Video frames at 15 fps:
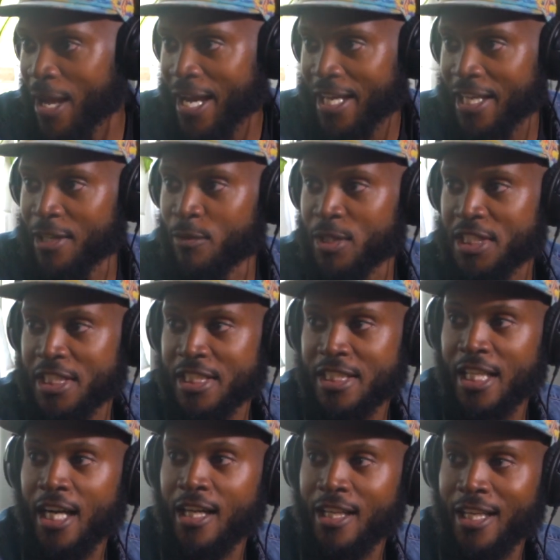them on the back end with
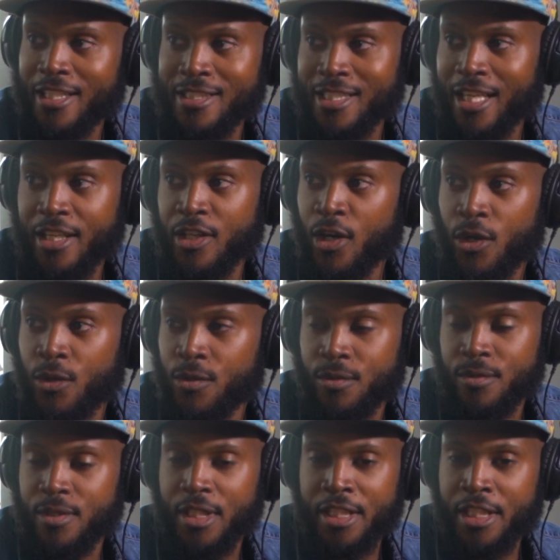your style. Like, it's like,
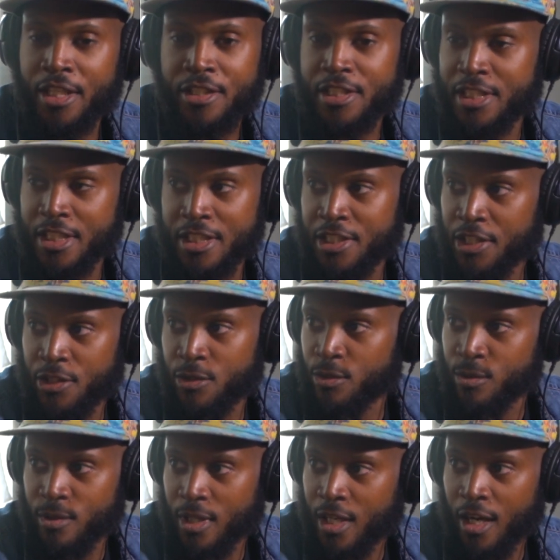no. And then you just
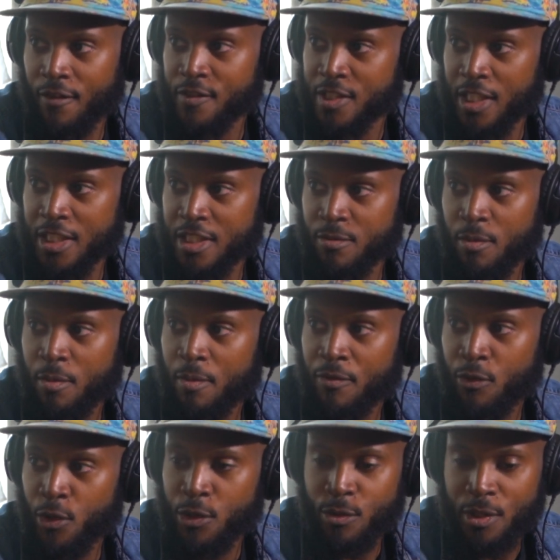continue a conversation, but
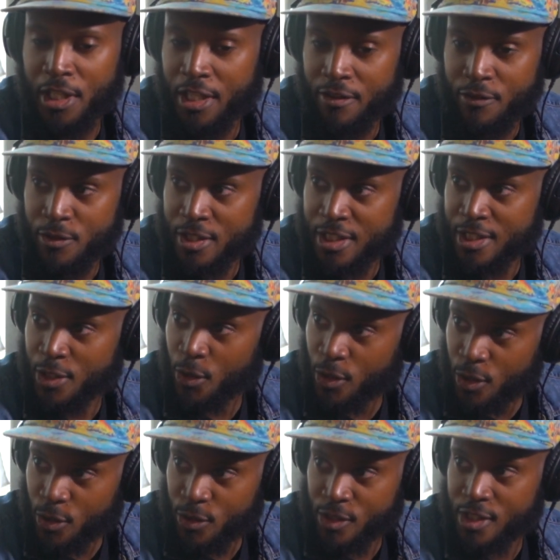before you leave, you just
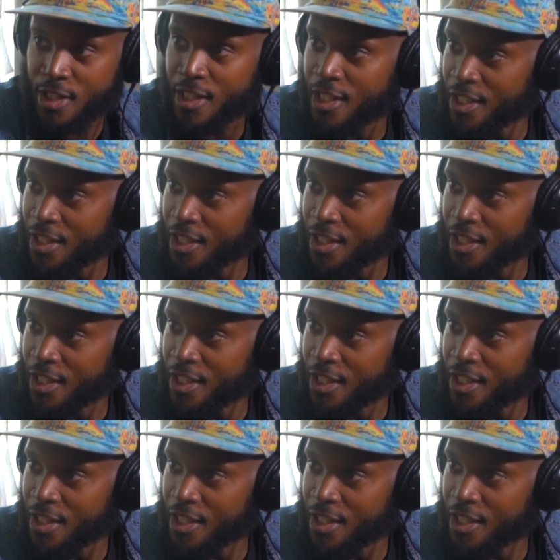throw a little.